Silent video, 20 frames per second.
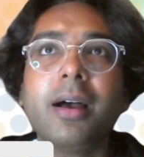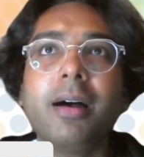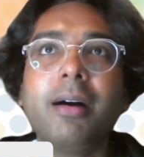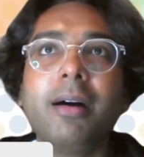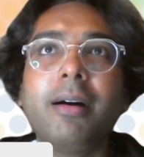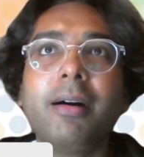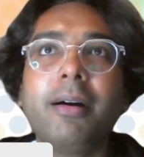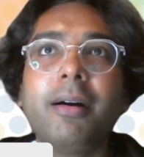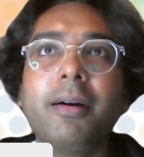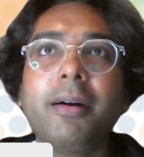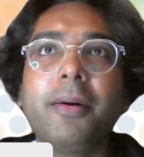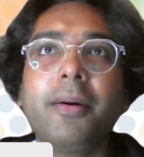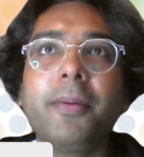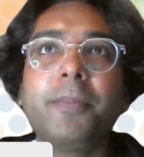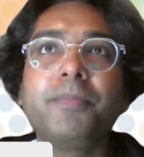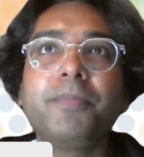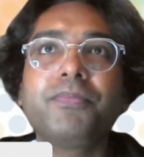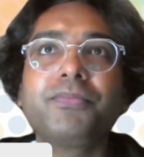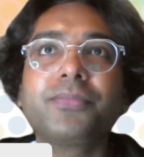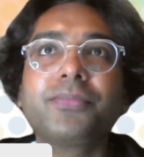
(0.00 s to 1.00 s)

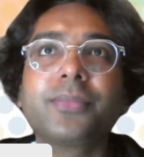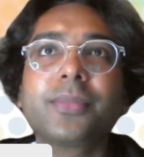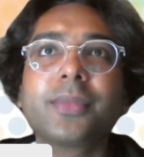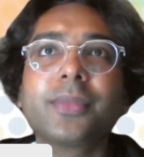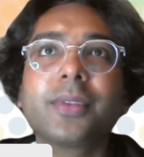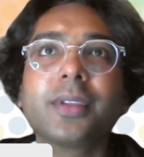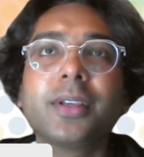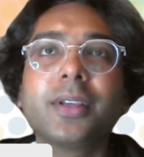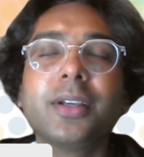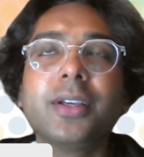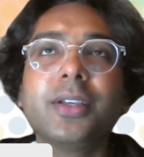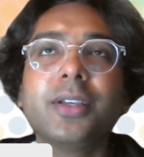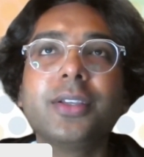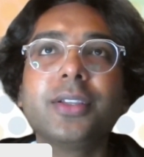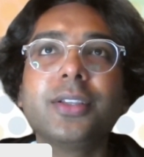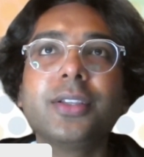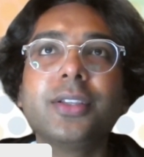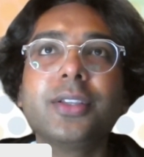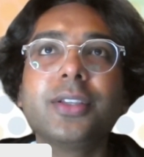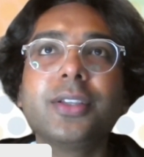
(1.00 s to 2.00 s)
Um,
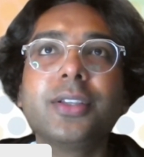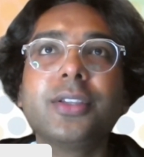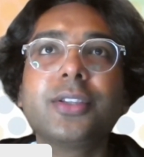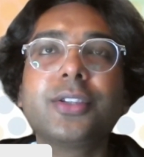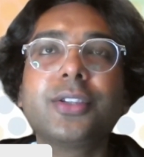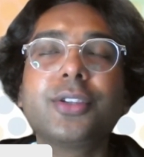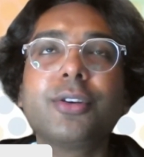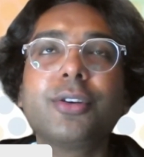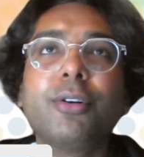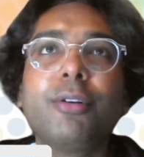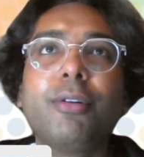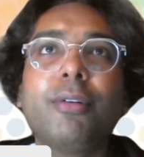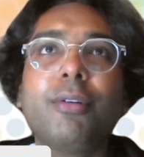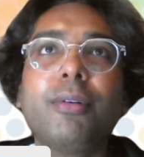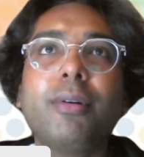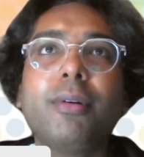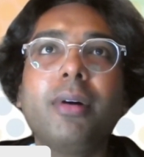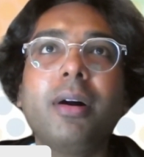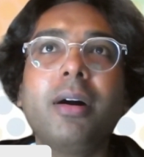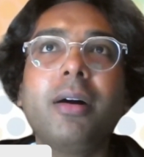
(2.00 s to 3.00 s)

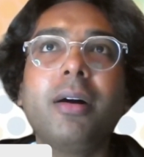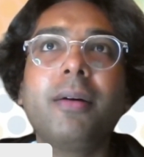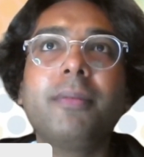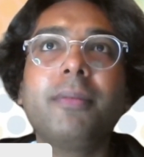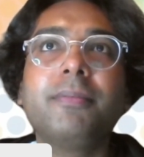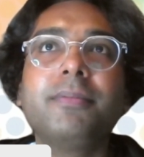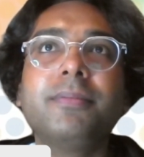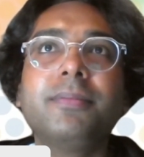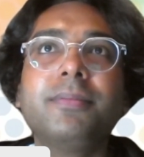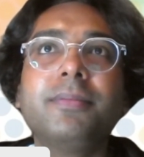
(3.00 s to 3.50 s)
so